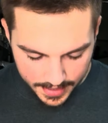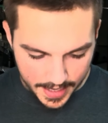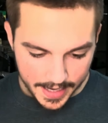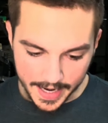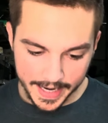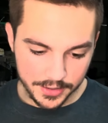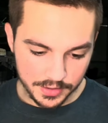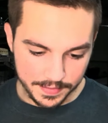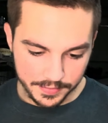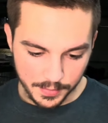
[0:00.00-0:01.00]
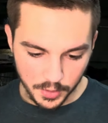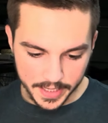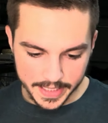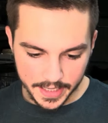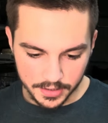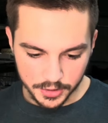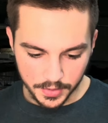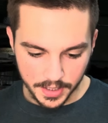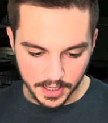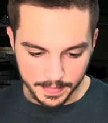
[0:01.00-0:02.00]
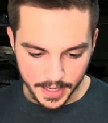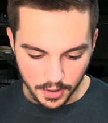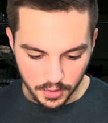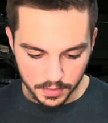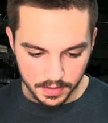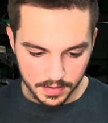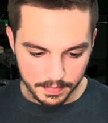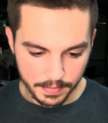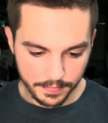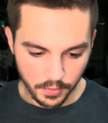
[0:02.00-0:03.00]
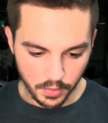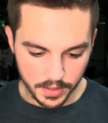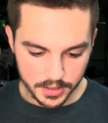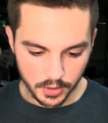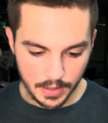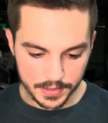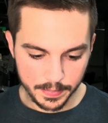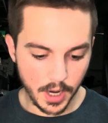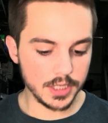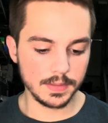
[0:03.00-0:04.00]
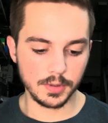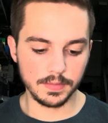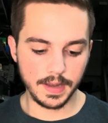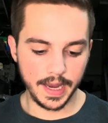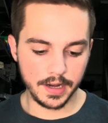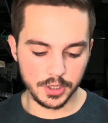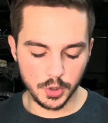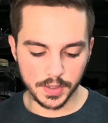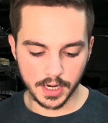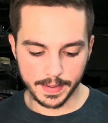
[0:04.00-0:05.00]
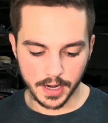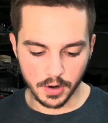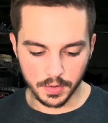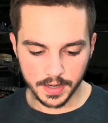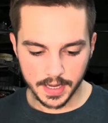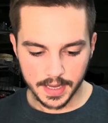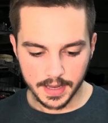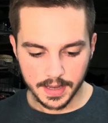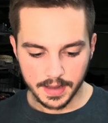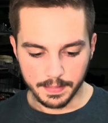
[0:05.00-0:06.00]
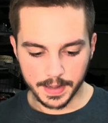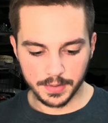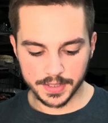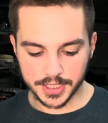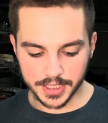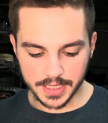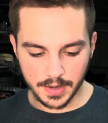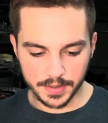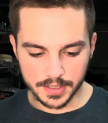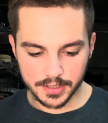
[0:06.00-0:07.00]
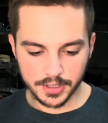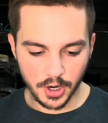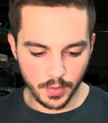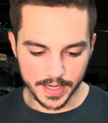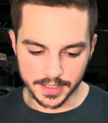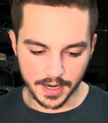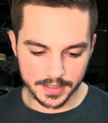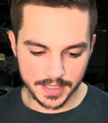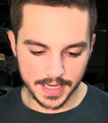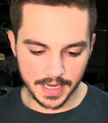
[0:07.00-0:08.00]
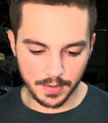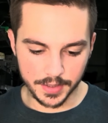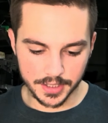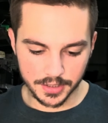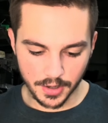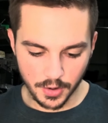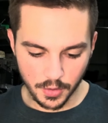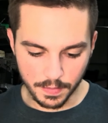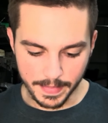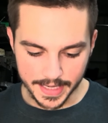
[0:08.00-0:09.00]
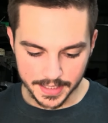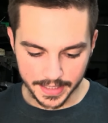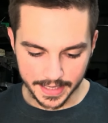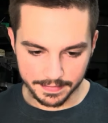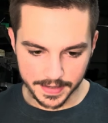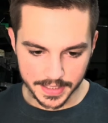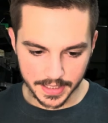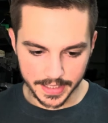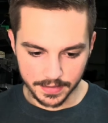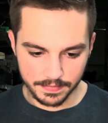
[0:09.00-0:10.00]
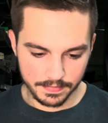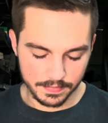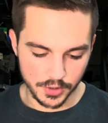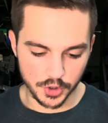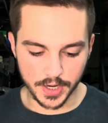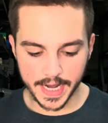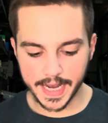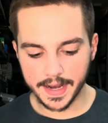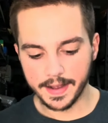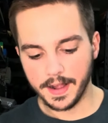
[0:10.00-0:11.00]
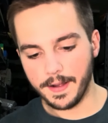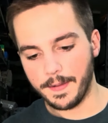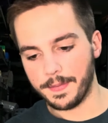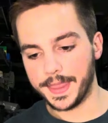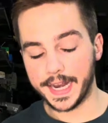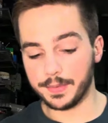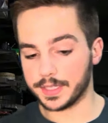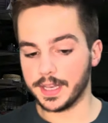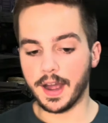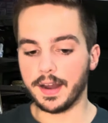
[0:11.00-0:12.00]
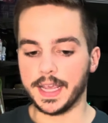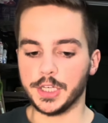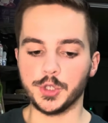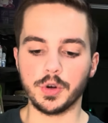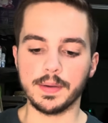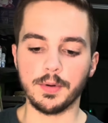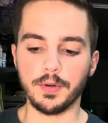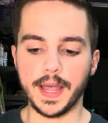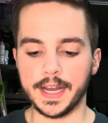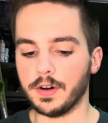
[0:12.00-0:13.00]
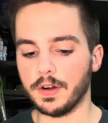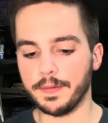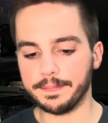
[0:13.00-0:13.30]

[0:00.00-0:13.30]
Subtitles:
I had driven from Oregon to Arizona on my own before, and so it was possible. I could do it on my own, but it was so exhausting. It was so mentally and physically draining that it was not enjoyable at all.